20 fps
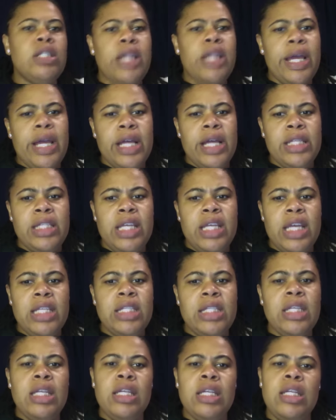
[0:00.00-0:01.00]
like I said,
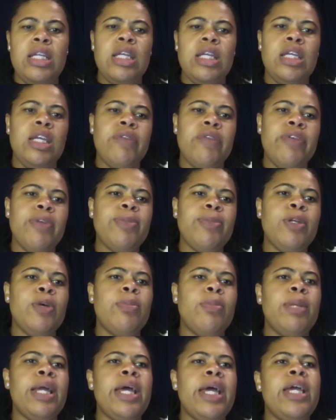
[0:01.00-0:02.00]
Sydney didn't give him no
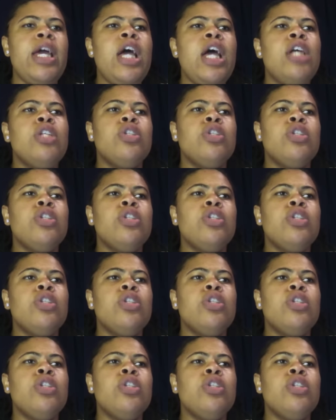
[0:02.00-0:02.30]
play.